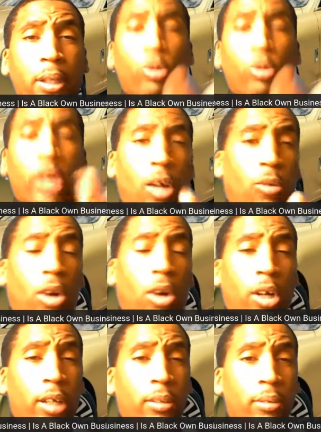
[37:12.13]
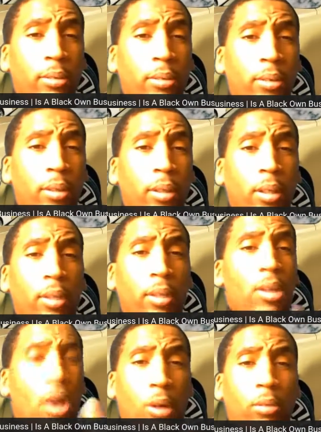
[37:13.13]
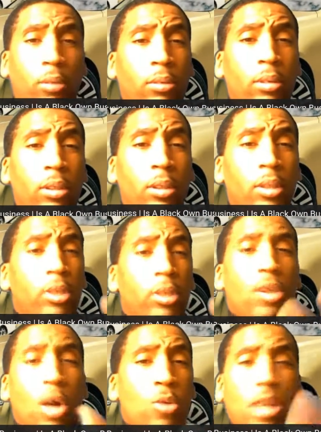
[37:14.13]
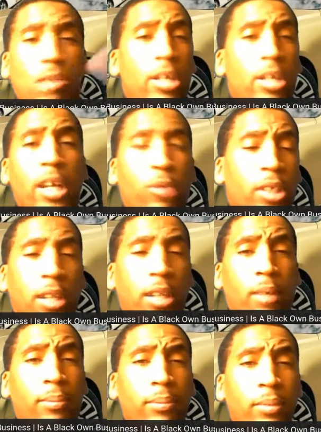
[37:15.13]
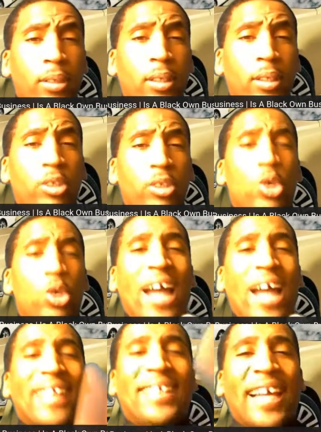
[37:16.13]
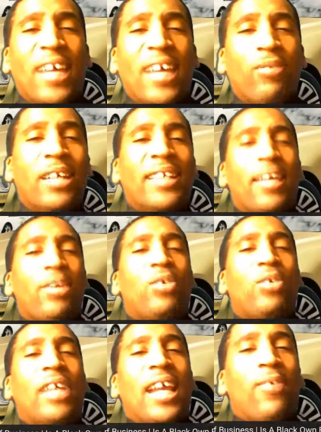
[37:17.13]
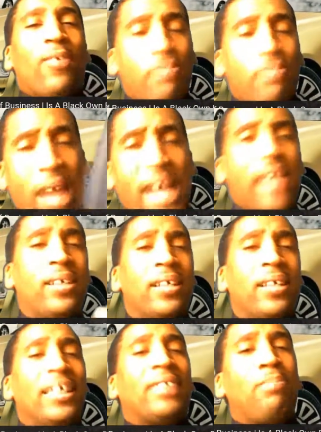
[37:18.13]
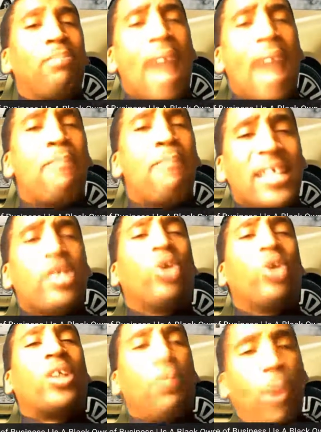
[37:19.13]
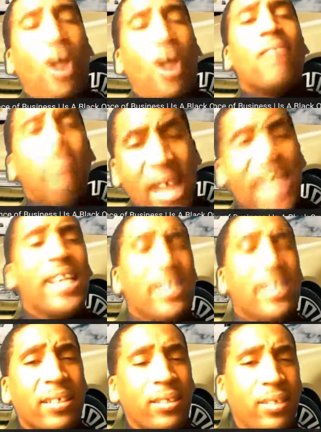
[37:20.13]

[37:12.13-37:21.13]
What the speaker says: We don't want it. No, we don't deal with them. You ain't dealing with them. You dealing with me. It's my business. You support me.